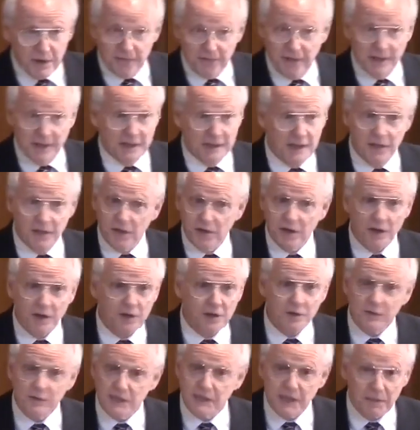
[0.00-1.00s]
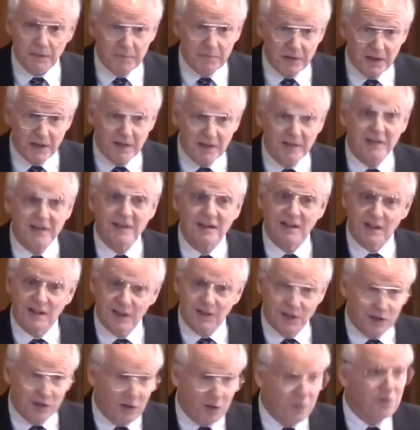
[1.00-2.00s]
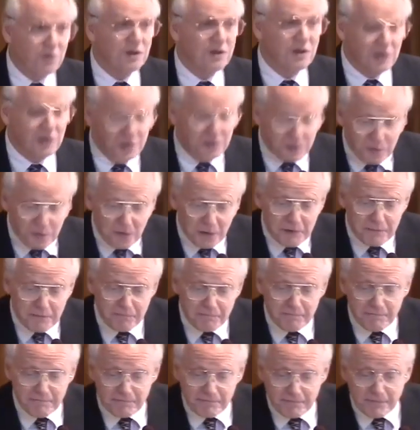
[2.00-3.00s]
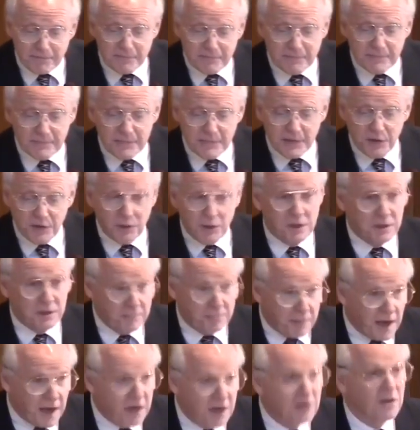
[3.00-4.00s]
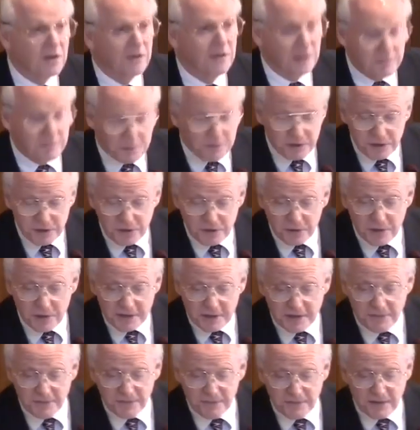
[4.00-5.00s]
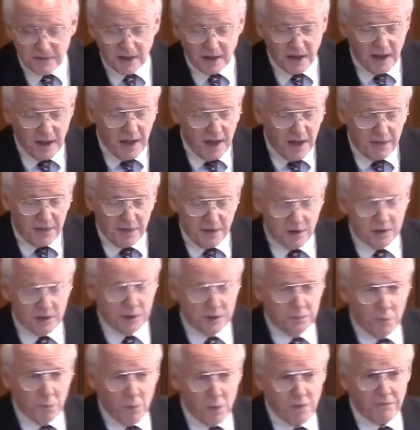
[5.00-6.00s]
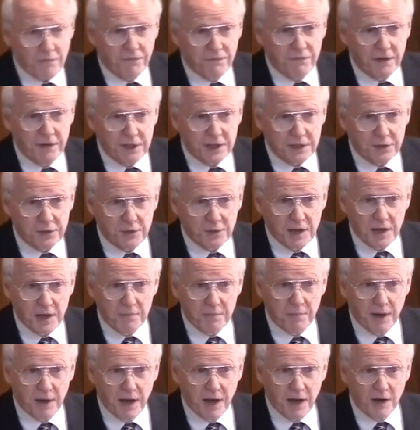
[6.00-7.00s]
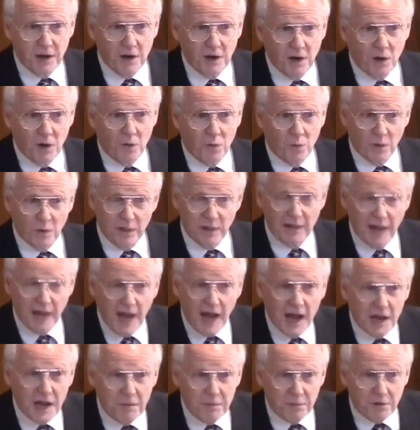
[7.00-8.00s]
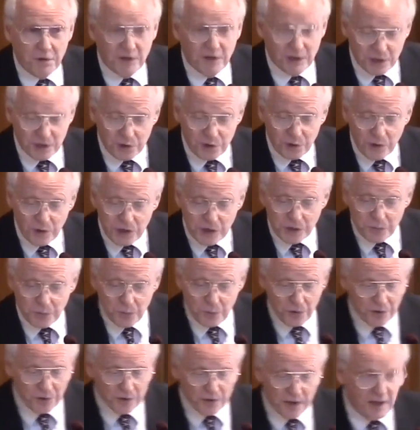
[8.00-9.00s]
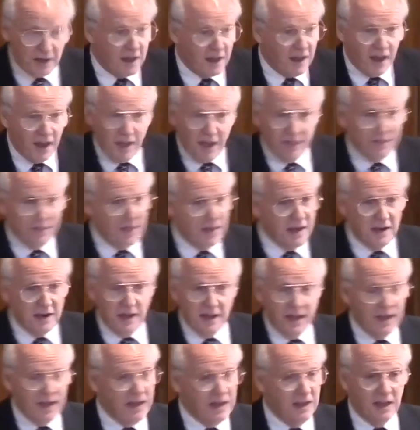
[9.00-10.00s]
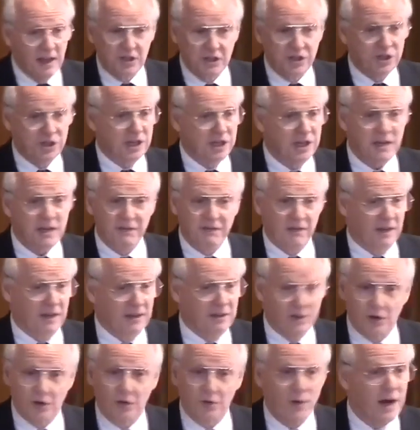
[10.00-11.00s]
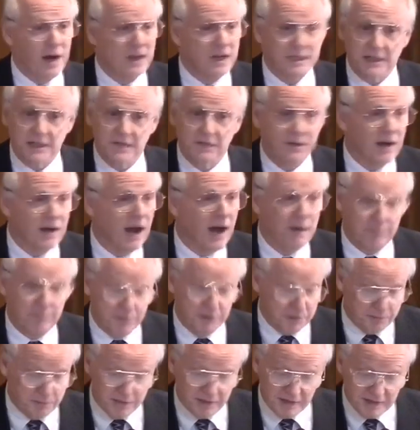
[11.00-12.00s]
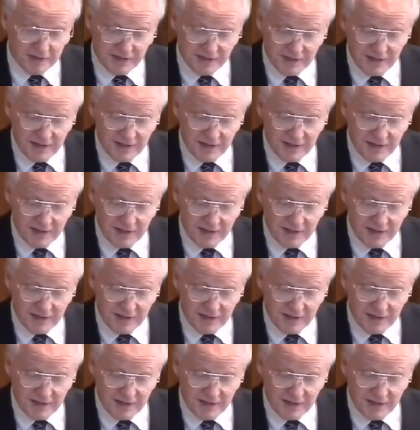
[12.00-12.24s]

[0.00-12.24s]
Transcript: say they're going to do something, you know they're going to do it. You can depend on them to do it. There's more victory in being reliable and trustworthy than in achieving the greatest of accomplishments.